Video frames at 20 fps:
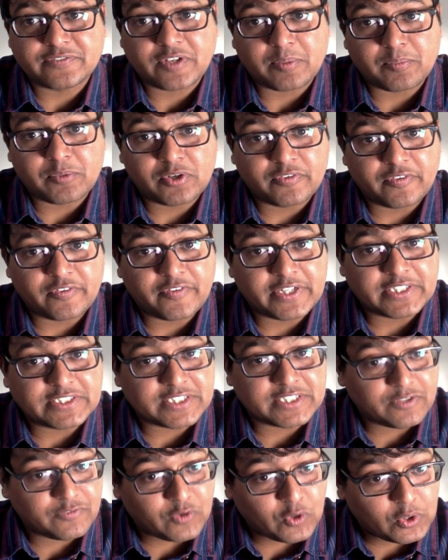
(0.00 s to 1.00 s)
number of events
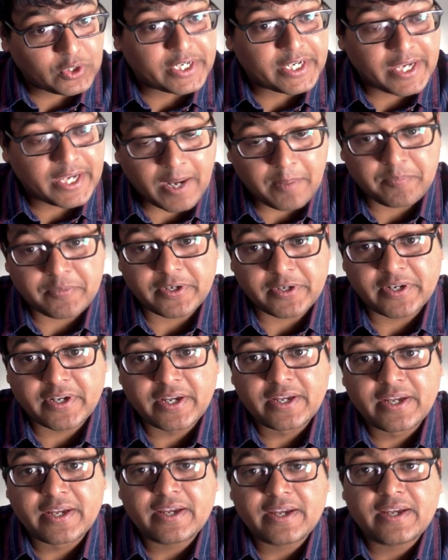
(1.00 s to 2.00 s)
that have already happened.
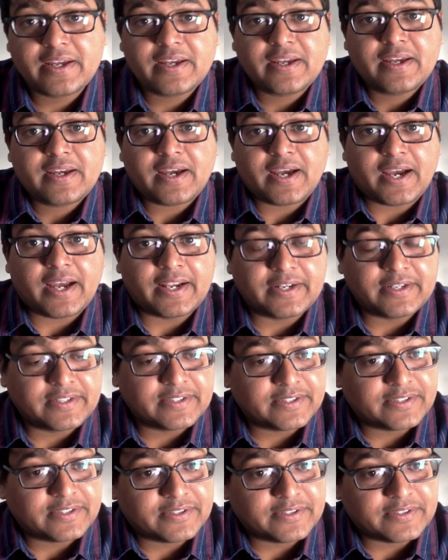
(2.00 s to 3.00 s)
And,
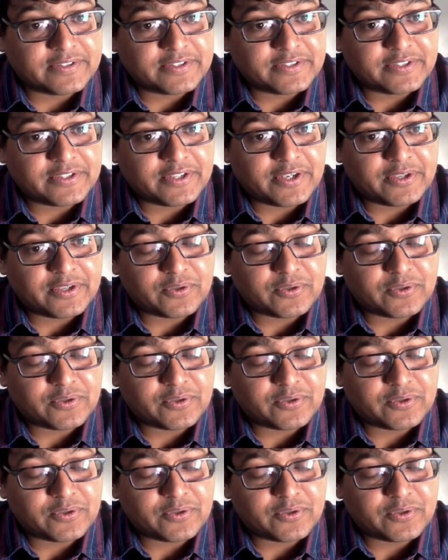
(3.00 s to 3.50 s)
uh, you